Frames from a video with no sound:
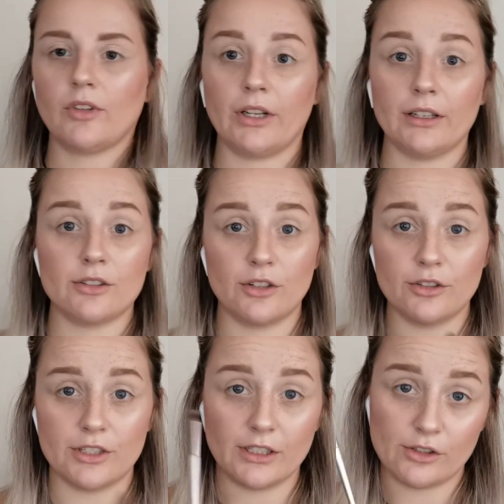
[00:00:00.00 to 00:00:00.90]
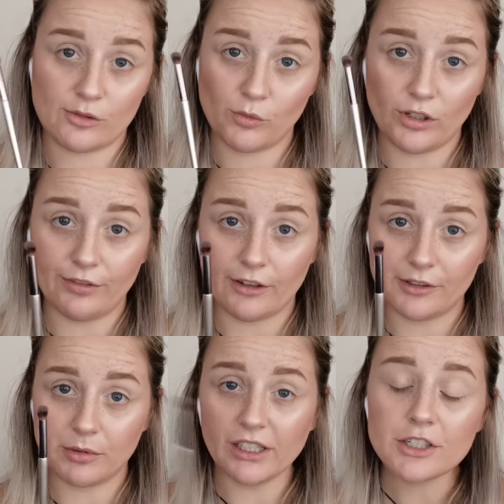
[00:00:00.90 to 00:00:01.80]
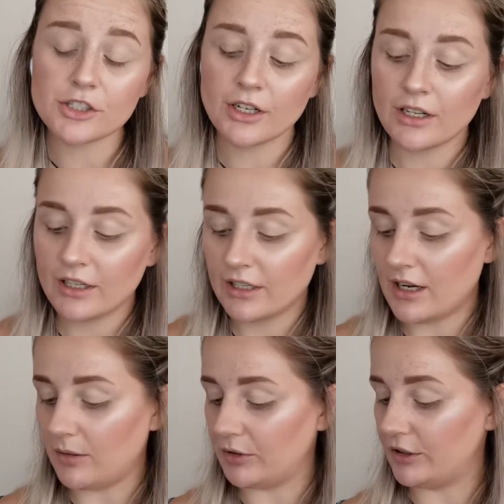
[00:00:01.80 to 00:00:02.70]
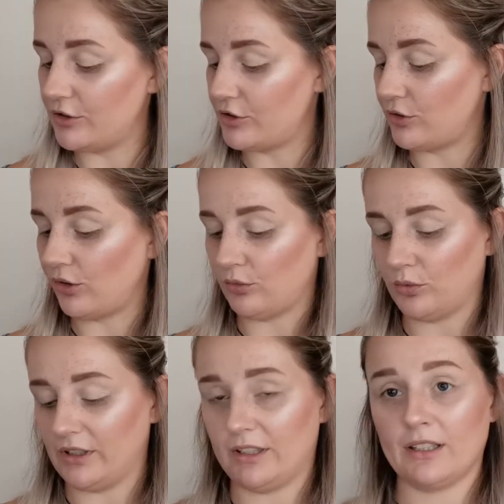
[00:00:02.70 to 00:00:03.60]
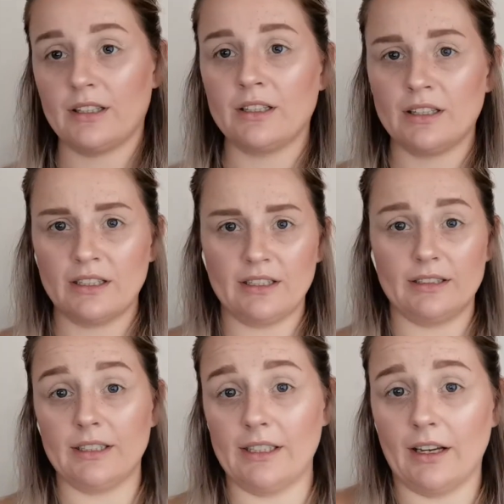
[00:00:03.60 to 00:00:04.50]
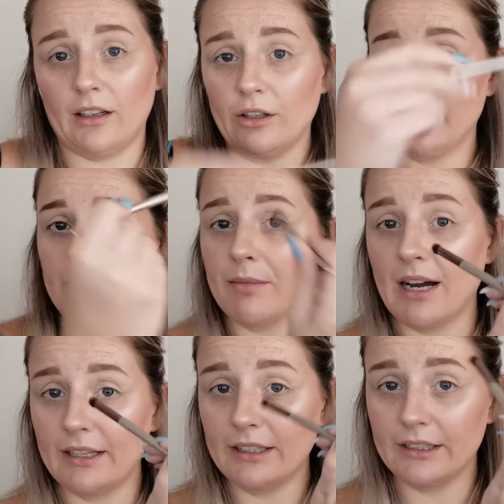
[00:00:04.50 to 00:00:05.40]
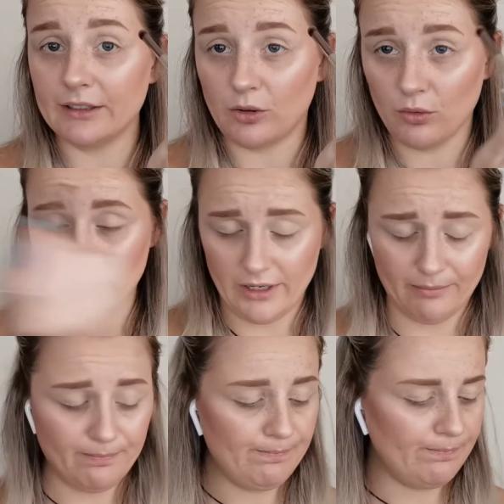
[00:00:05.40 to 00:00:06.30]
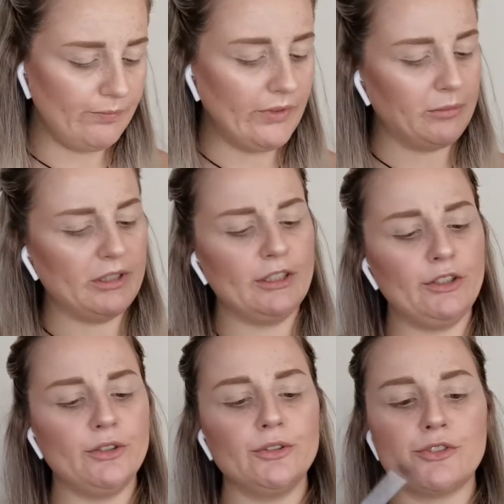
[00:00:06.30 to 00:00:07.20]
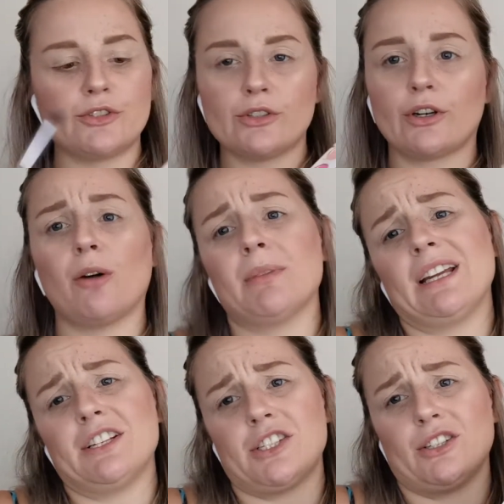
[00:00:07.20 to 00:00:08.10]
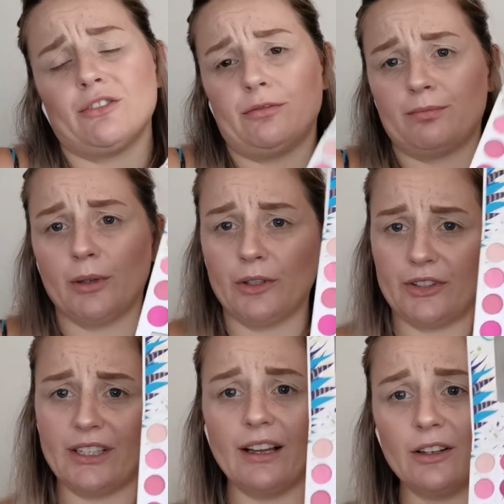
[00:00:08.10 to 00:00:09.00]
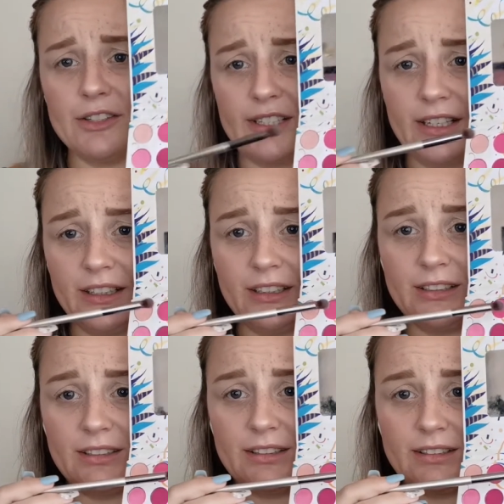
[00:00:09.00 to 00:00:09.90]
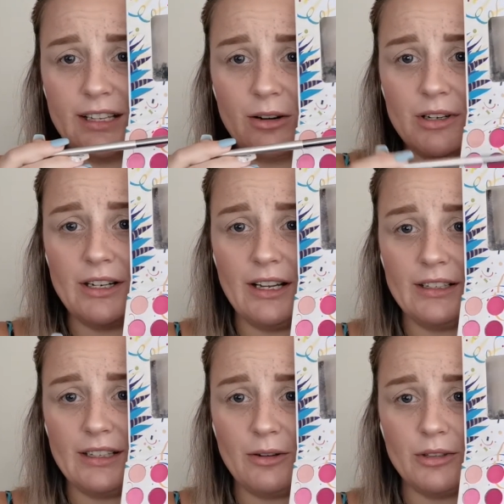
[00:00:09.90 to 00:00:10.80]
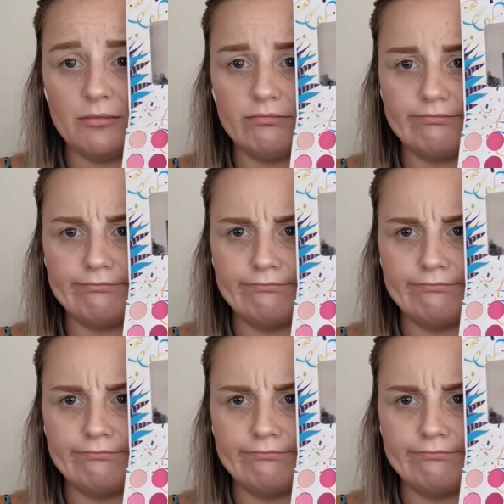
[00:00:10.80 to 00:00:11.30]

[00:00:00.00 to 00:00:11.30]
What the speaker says: Okay, so using a smaller fluffy brush, I'm going to start with the yellow in my inner corner. I'm going to use a combination of both the yellows here, that one and that one.